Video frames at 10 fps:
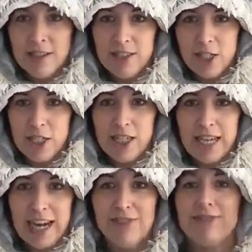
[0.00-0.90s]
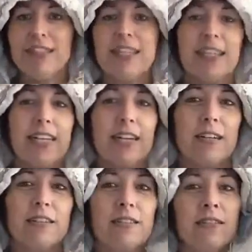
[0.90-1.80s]
dog outfit here?
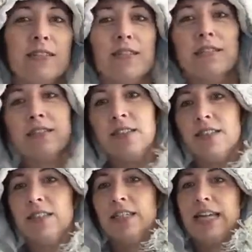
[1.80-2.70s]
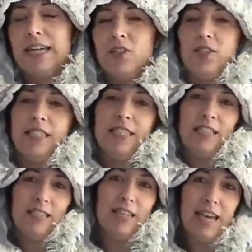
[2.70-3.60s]
And I
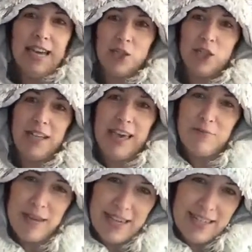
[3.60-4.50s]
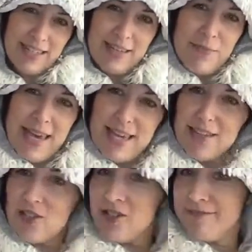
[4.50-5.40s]
actually have pants to
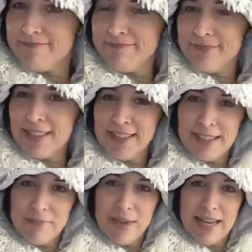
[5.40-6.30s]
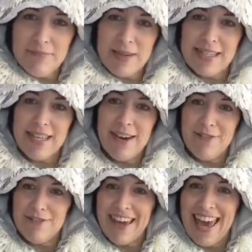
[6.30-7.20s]
match. Made it myself.
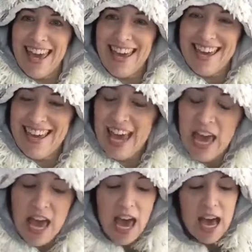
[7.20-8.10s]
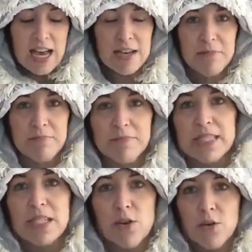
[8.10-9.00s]
Hey.
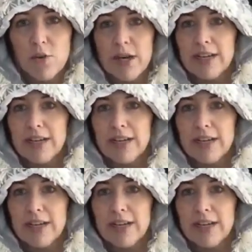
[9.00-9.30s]
So